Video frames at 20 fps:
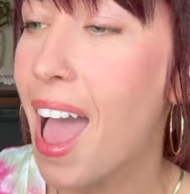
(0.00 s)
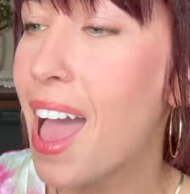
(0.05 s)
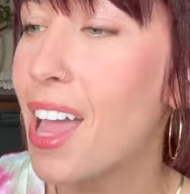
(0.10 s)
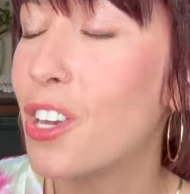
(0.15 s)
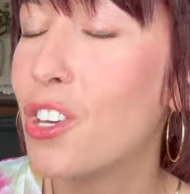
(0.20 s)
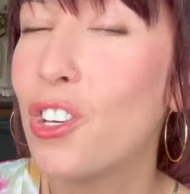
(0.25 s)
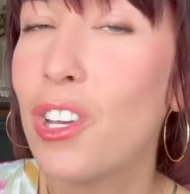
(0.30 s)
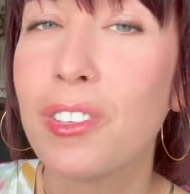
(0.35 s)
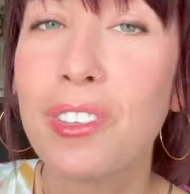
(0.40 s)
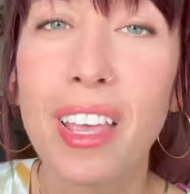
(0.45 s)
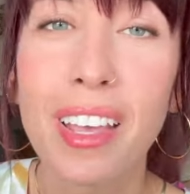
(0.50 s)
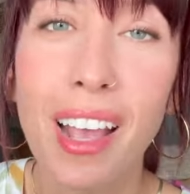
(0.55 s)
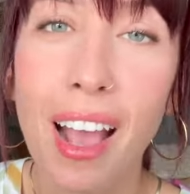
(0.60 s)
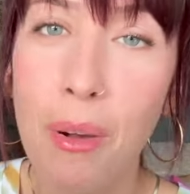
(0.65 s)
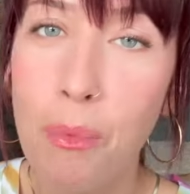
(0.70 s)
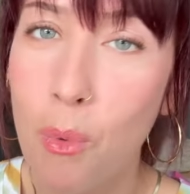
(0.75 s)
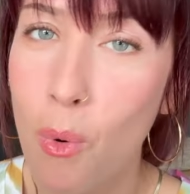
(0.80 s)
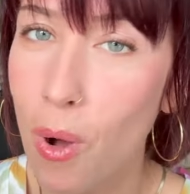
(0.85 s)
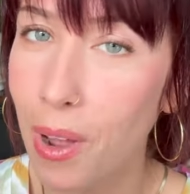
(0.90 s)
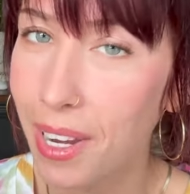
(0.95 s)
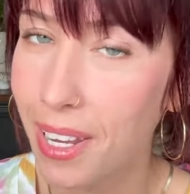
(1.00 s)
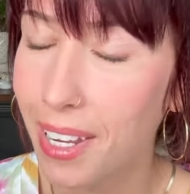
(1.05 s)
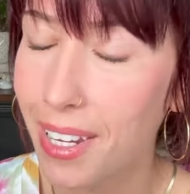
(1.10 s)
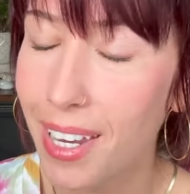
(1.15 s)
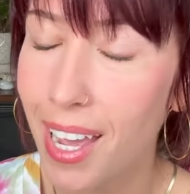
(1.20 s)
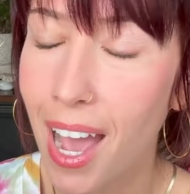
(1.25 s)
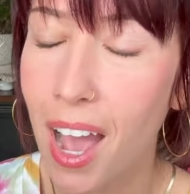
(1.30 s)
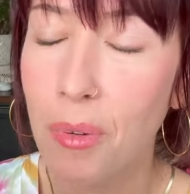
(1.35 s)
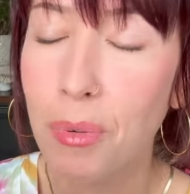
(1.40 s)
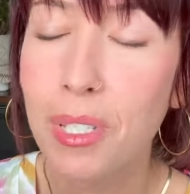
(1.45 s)
just like I wanted.
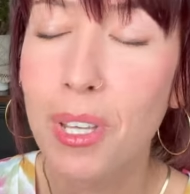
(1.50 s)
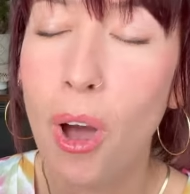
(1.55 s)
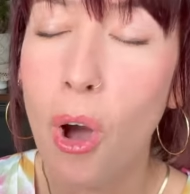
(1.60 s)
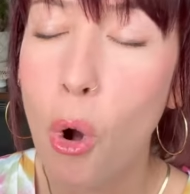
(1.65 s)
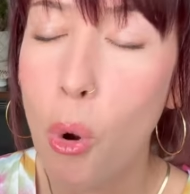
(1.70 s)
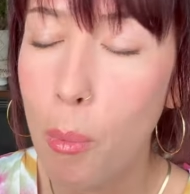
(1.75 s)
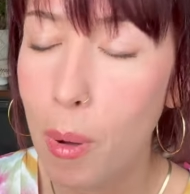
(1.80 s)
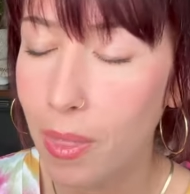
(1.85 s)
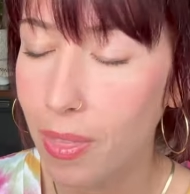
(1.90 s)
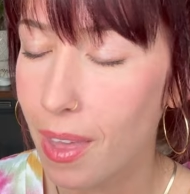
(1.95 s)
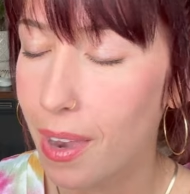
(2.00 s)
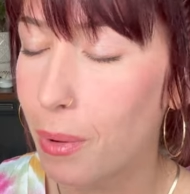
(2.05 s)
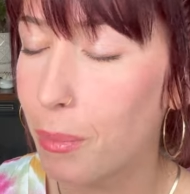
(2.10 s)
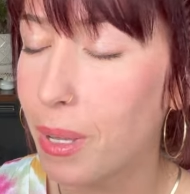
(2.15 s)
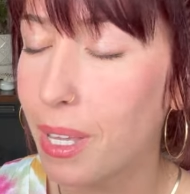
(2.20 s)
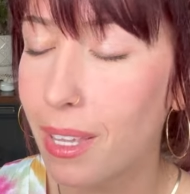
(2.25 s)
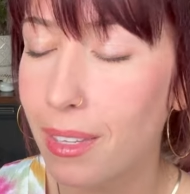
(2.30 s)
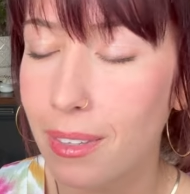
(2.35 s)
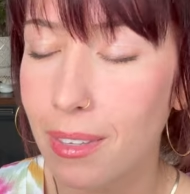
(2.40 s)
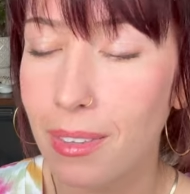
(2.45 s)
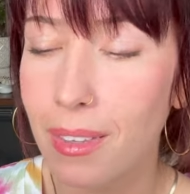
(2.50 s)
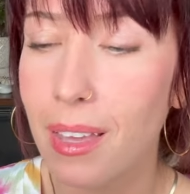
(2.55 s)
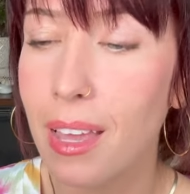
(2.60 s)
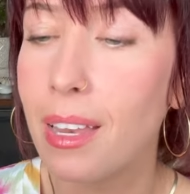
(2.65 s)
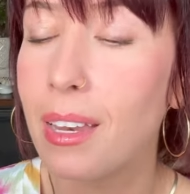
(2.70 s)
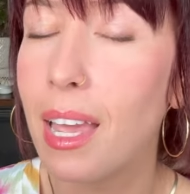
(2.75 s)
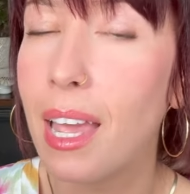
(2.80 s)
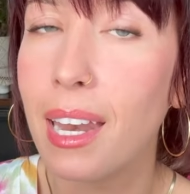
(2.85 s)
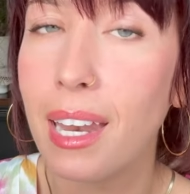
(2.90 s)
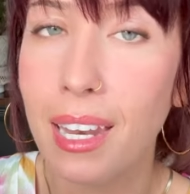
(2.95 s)
I was hoping that it would get to the,
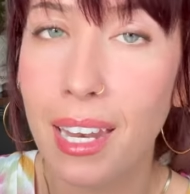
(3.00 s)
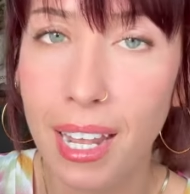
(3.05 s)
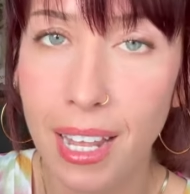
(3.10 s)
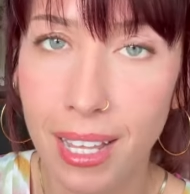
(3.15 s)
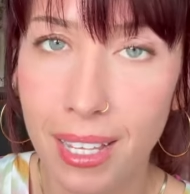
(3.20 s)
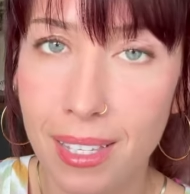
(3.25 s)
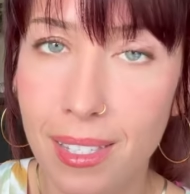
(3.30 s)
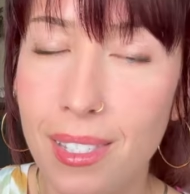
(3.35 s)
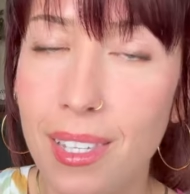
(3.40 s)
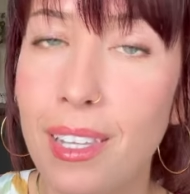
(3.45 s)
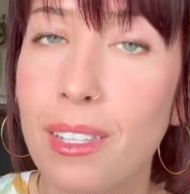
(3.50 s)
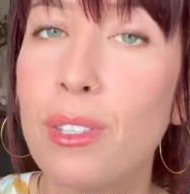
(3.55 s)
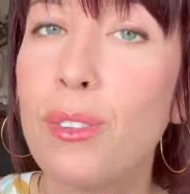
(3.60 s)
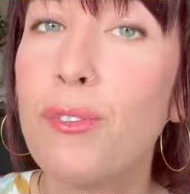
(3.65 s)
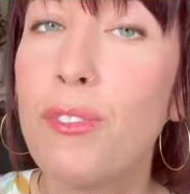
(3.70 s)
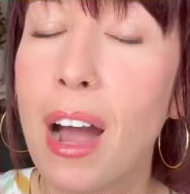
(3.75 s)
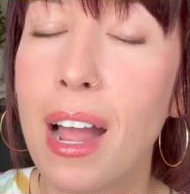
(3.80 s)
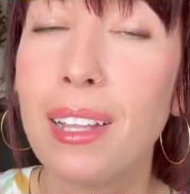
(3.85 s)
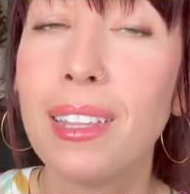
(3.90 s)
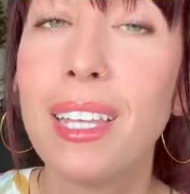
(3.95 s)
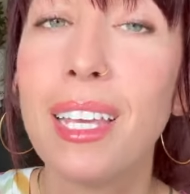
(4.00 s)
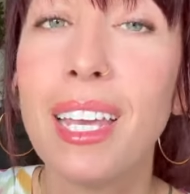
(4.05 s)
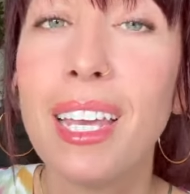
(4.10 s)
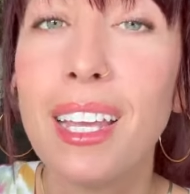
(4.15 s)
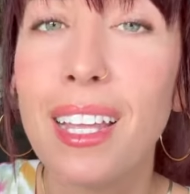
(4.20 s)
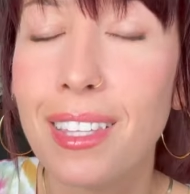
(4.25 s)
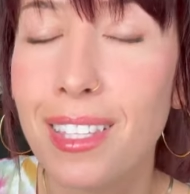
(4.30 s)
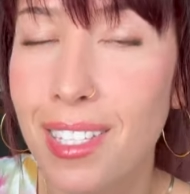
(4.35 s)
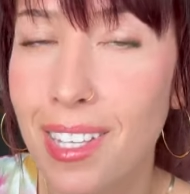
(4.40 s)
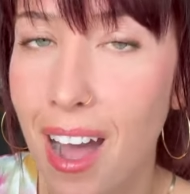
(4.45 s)
and, and it is. It's finally,
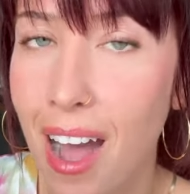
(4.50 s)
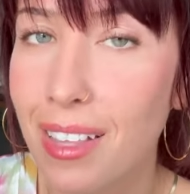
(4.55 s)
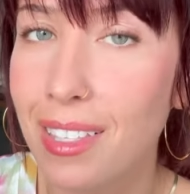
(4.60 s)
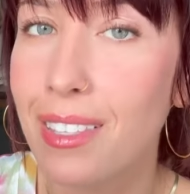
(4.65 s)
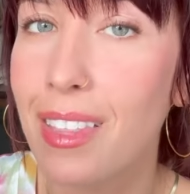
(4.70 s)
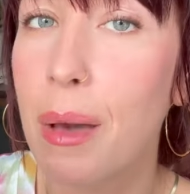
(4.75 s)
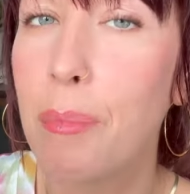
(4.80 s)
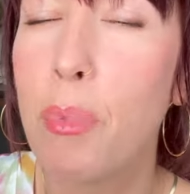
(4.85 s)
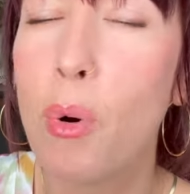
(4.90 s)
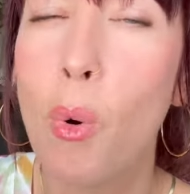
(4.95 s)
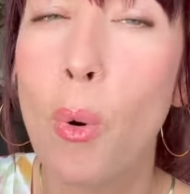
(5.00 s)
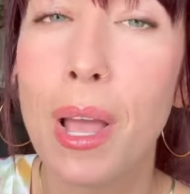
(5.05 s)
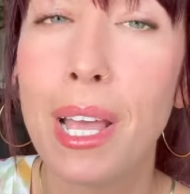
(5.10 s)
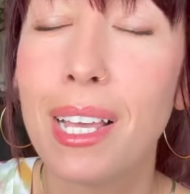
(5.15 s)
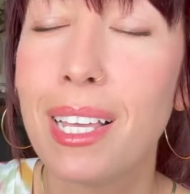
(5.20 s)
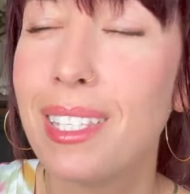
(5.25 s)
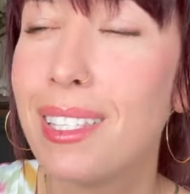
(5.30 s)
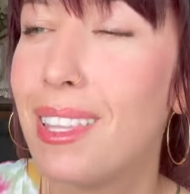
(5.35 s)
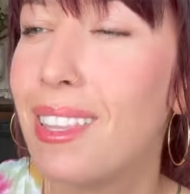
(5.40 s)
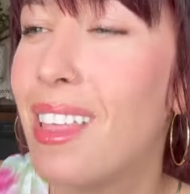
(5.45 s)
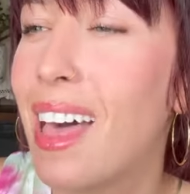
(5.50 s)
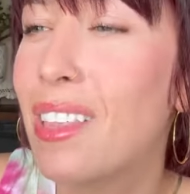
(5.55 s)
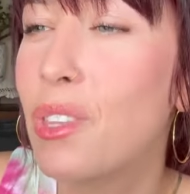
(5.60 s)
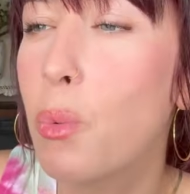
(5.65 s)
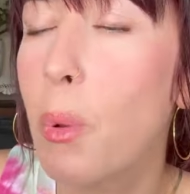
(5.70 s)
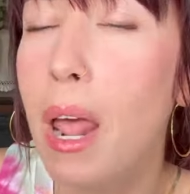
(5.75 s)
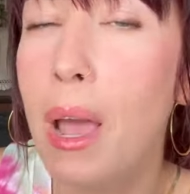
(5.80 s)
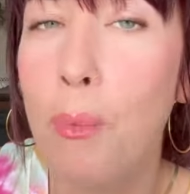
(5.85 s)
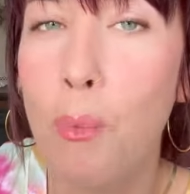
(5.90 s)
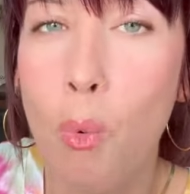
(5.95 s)
it's gotten to that point because that's
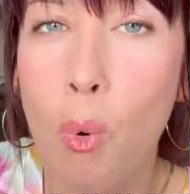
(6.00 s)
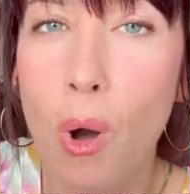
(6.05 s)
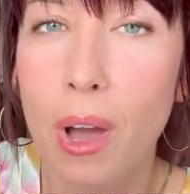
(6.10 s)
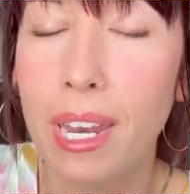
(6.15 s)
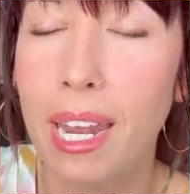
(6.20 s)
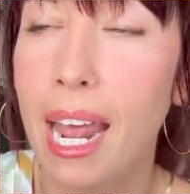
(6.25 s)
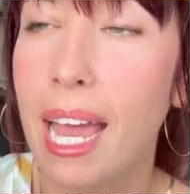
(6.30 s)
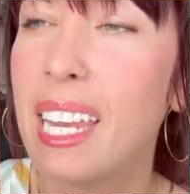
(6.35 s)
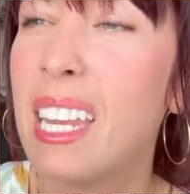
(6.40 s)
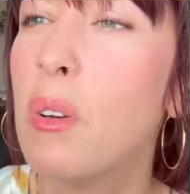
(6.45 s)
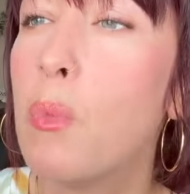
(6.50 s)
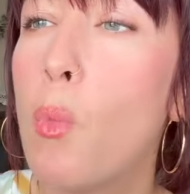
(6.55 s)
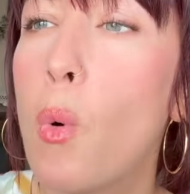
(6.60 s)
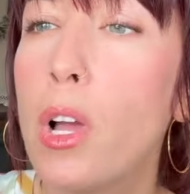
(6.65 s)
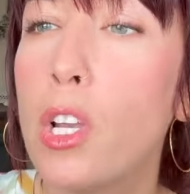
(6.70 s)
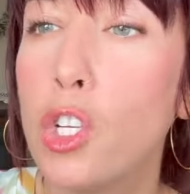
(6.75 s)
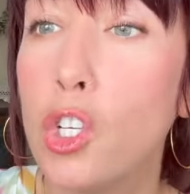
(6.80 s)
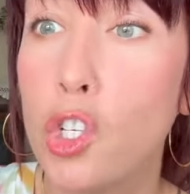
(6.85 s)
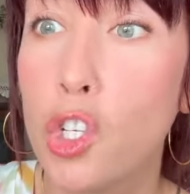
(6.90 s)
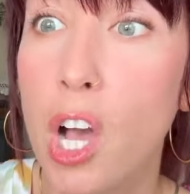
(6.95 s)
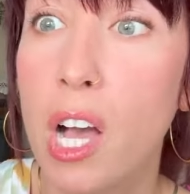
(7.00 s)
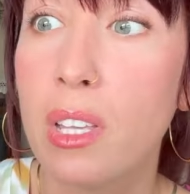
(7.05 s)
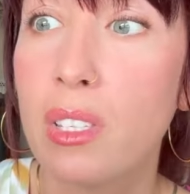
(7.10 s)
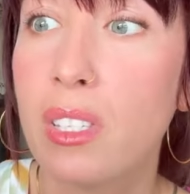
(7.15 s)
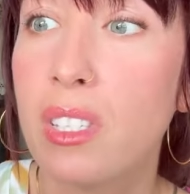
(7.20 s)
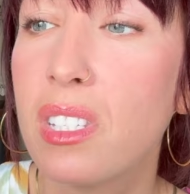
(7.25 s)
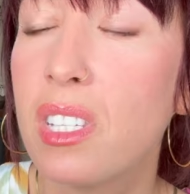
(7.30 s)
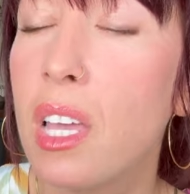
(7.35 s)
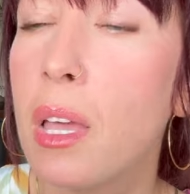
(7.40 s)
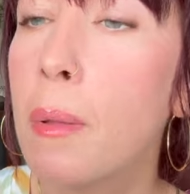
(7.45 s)
what I wanted. I didn't want
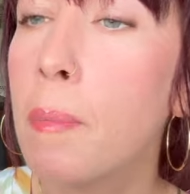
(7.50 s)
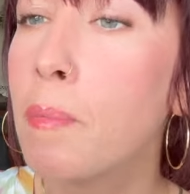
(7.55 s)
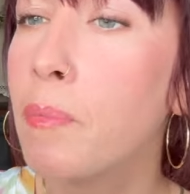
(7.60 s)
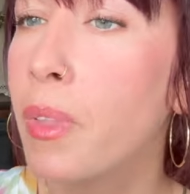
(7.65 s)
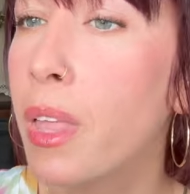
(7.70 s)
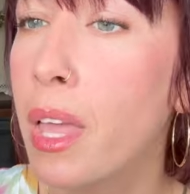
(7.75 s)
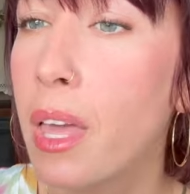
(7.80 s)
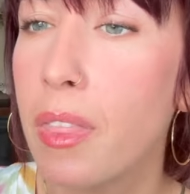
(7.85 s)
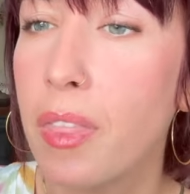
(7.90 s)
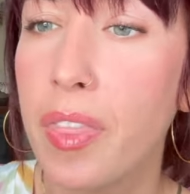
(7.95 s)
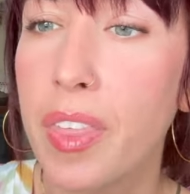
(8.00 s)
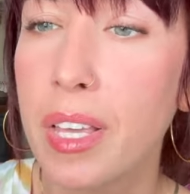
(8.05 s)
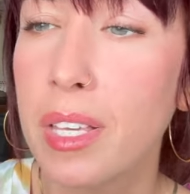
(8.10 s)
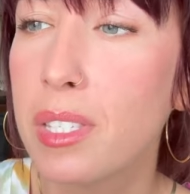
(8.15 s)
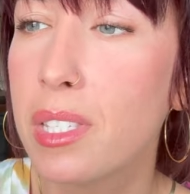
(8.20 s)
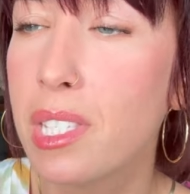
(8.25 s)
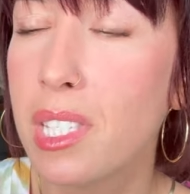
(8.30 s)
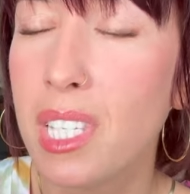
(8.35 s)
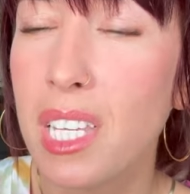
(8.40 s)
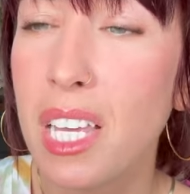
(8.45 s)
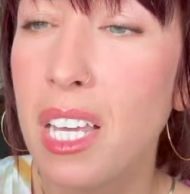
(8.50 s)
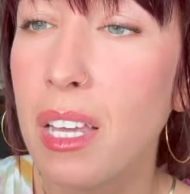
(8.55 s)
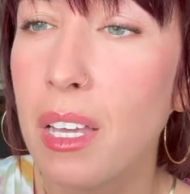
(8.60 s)
just this